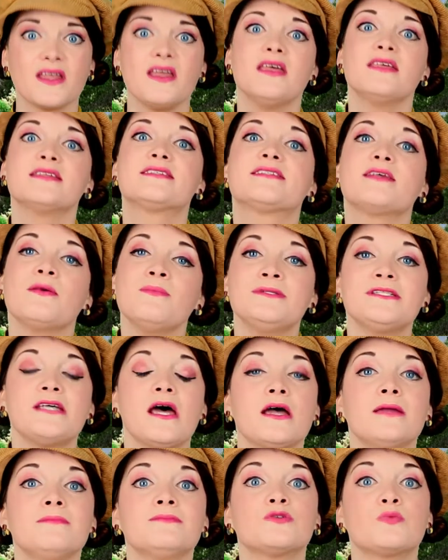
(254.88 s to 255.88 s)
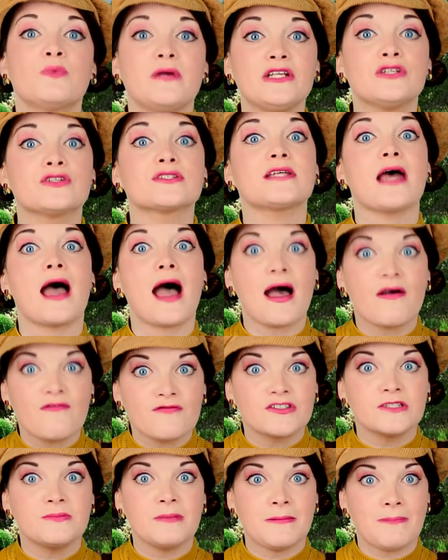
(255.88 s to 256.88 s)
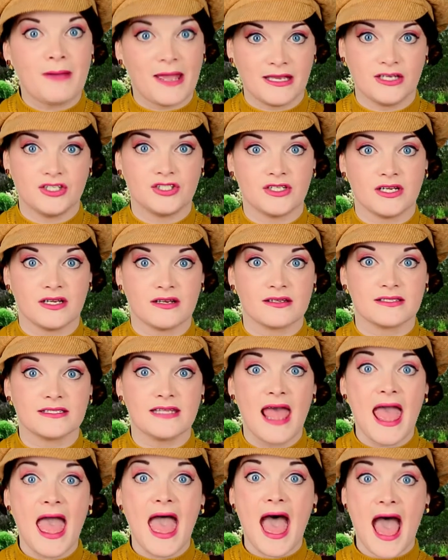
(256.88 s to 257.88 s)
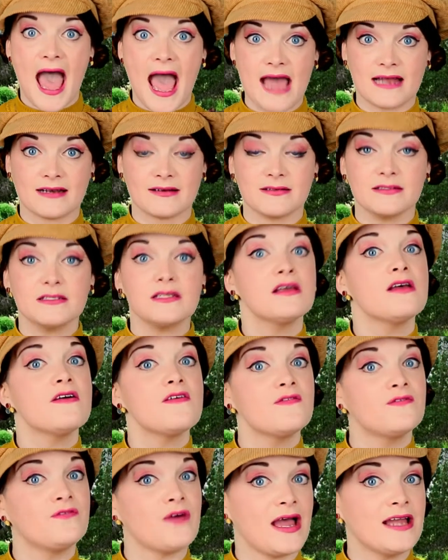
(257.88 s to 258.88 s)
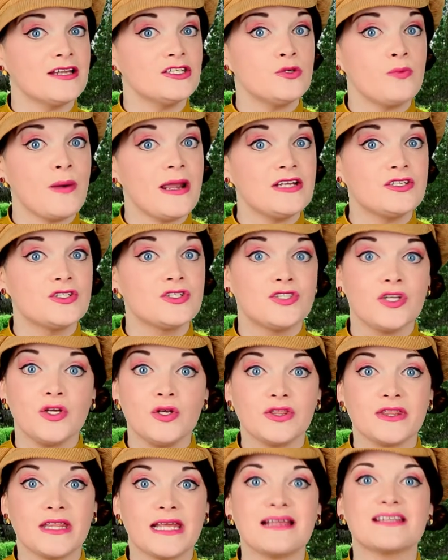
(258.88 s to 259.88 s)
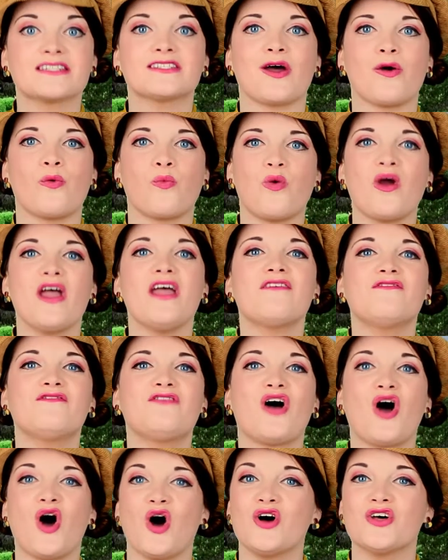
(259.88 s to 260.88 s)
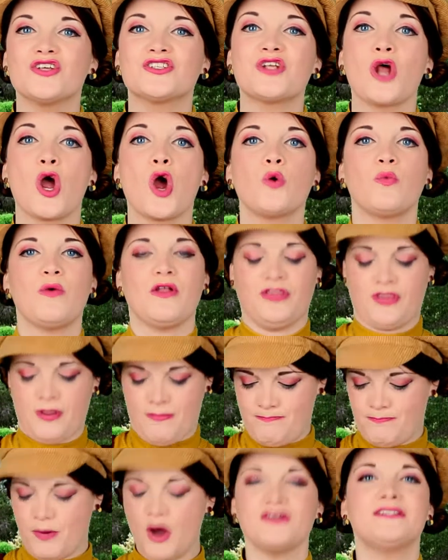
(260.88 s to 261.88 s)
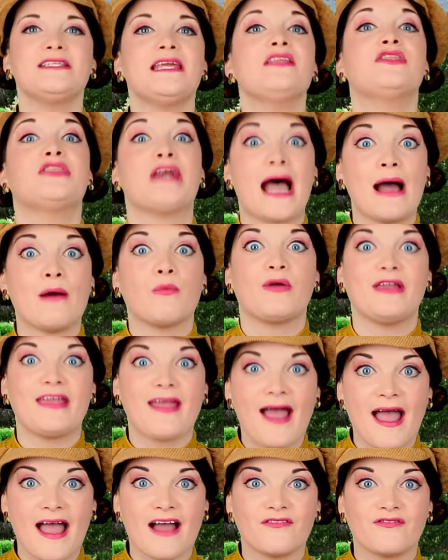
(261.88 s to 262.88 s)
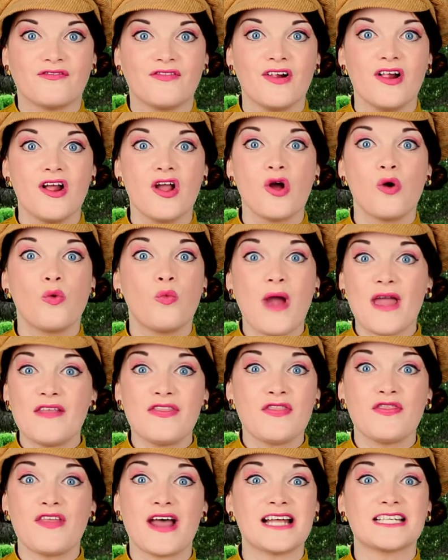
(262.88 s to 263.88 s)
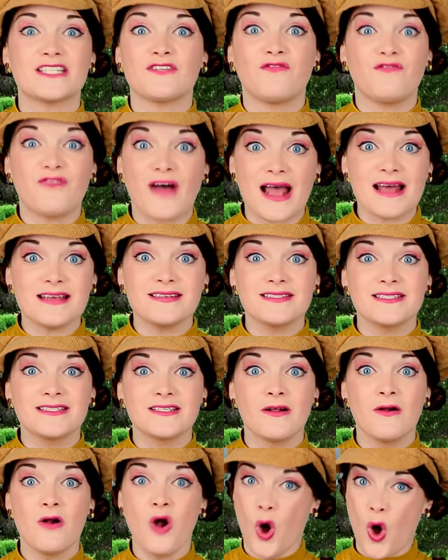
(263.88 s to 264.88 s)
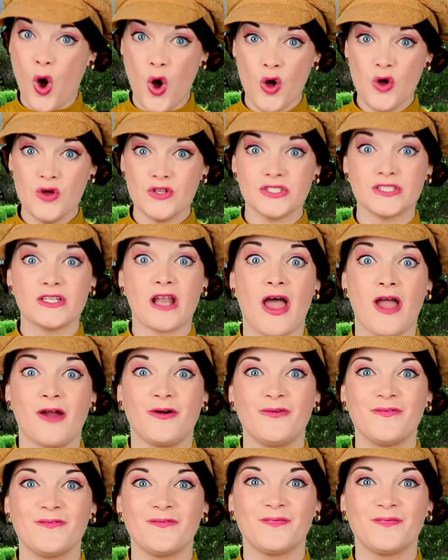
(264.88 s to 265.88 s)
Sometimes we just have to be patient and find a way to do things that work for us with the body that we have, whether that's fast or slow.